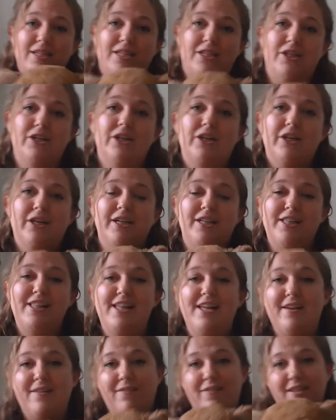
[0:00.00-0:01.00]
the circle
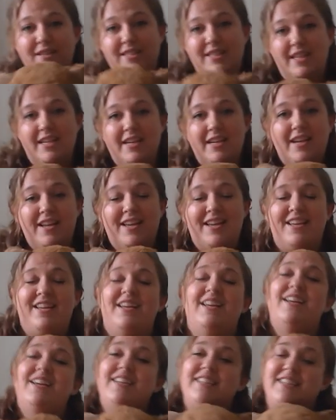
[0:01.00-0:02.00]
of the sun,
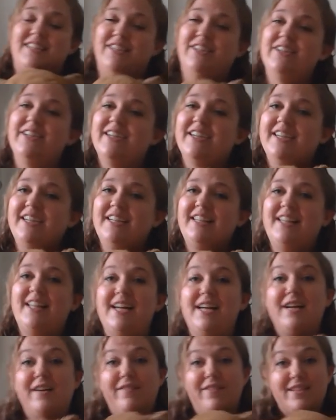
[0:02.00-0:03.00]
circle
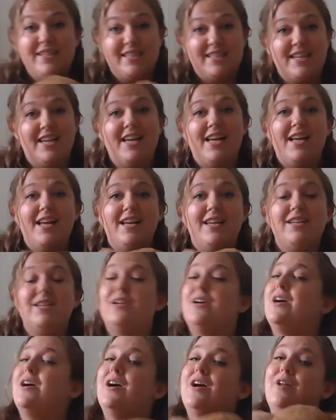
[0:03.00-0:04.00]
of the
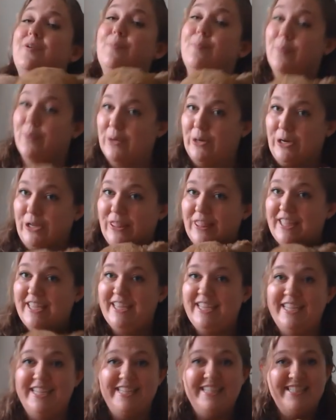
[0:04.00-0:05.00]
sun on
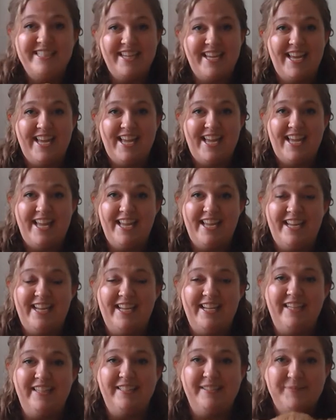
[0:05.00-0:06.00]
birthing
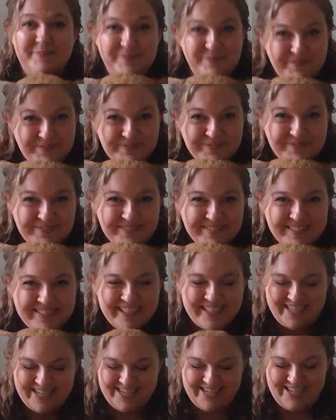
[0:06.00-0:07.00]
day.
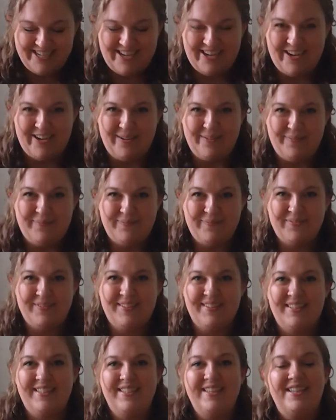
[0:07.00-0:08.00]
Good job.
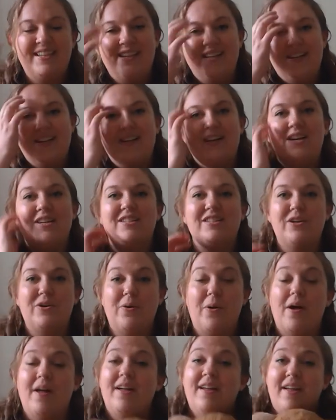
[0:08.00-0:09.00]

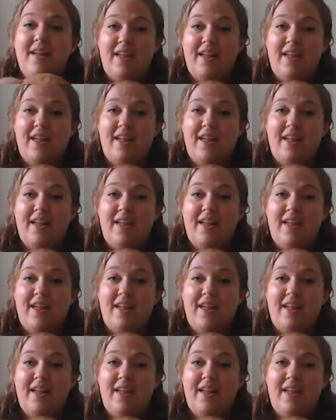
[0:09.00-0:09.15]
So